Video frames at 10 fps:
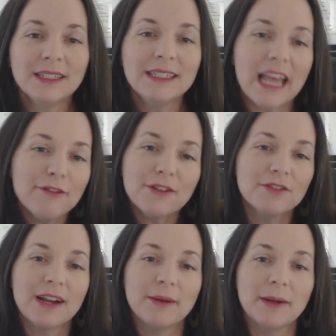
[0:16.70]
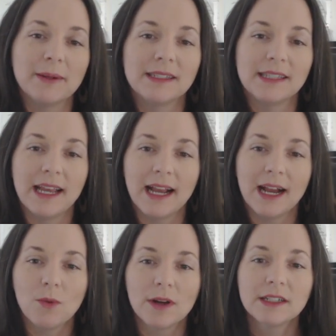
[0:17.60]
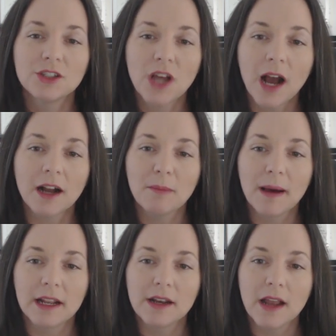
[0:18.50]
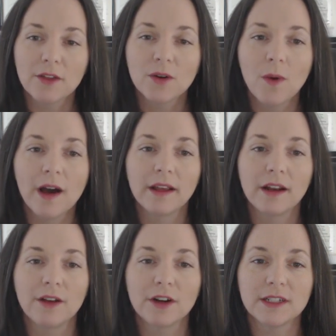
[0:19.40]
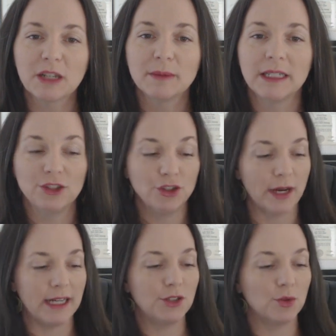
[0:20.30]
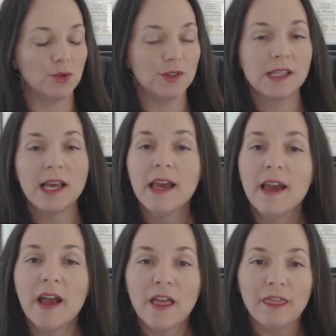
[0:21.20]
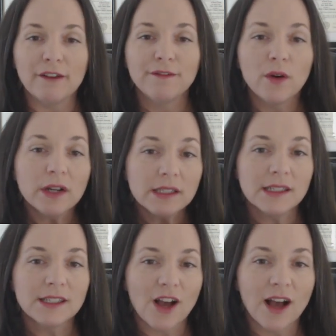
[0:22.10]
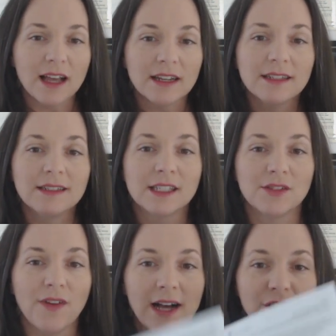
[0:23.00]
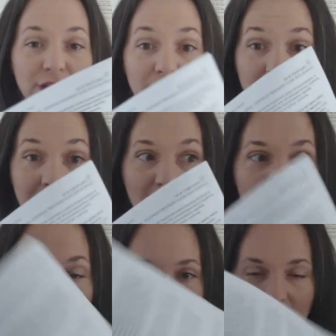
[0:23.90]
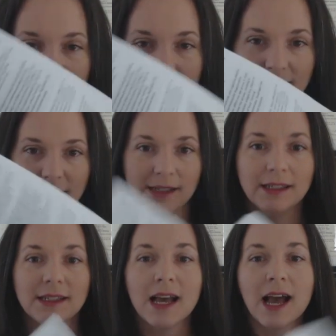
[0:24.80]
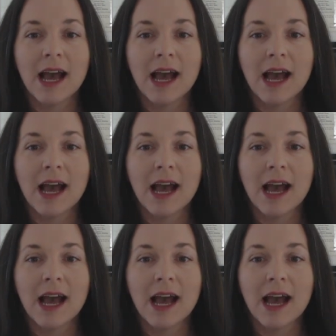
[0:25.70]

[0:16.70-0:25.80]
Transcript: Today for the Right Way Wednesday, I wanted to talk about another one of our documentation training tools that focuses on dysphagia therapy. Here it is.